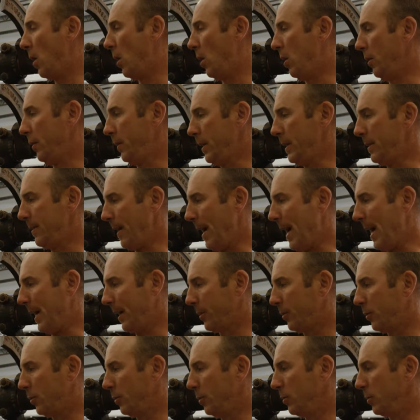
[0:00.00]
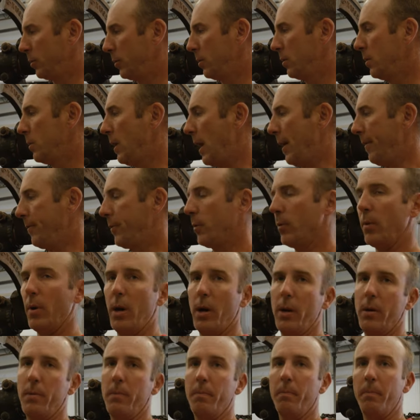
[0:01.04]
All these axles have to
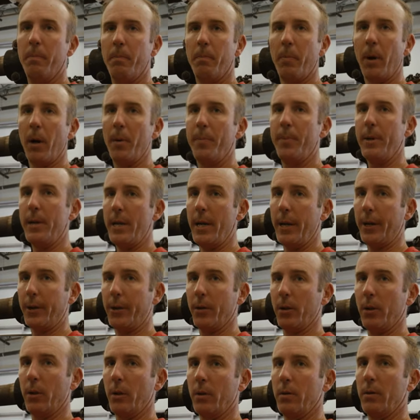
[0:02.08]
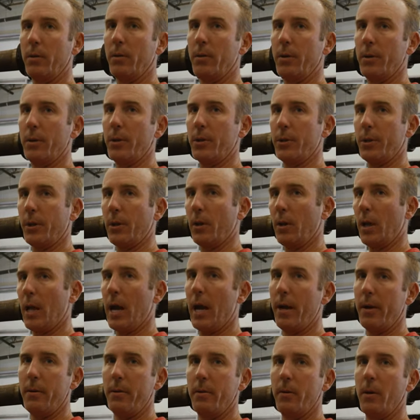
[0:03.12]
run perpendicular to the center
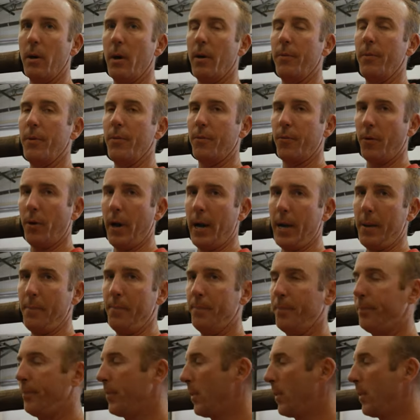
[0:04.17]
line of the frame,